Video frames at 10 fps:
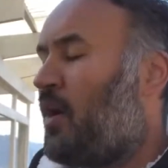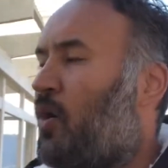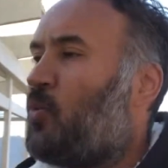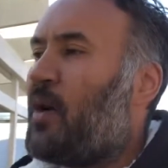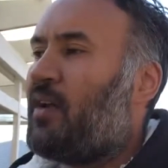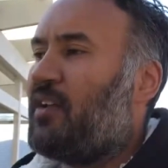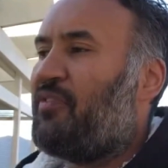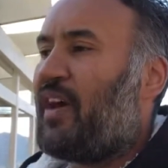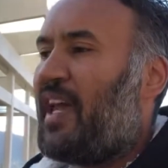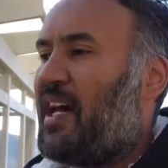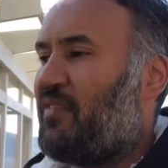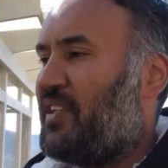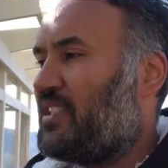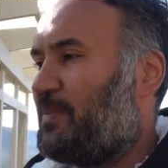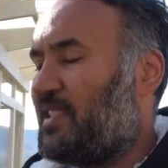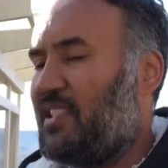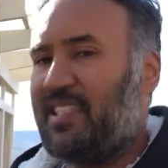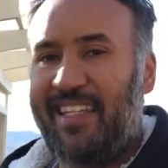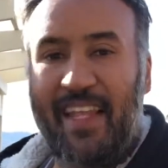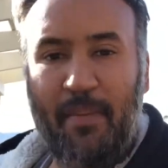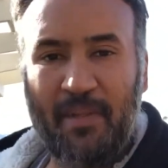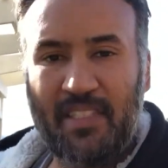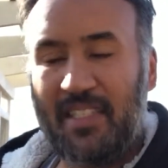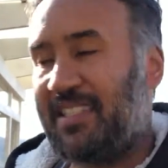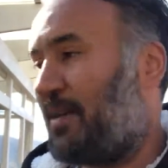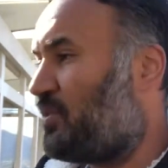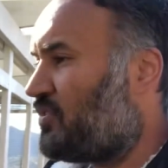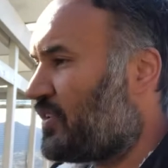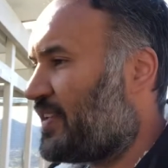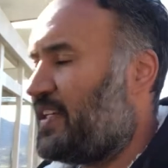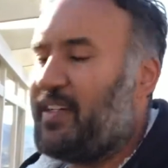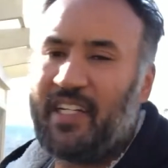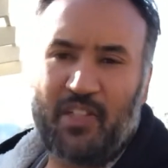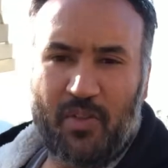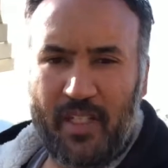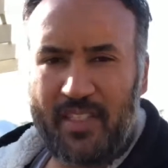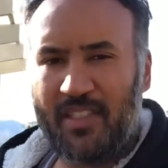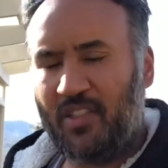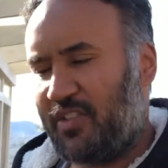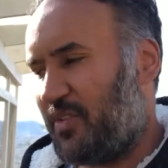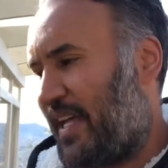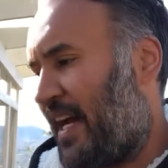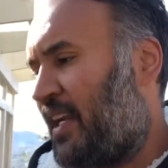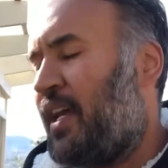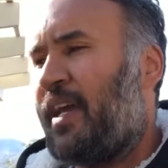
oh, well, if I have this business and that business and I move over here and I do this and I do that,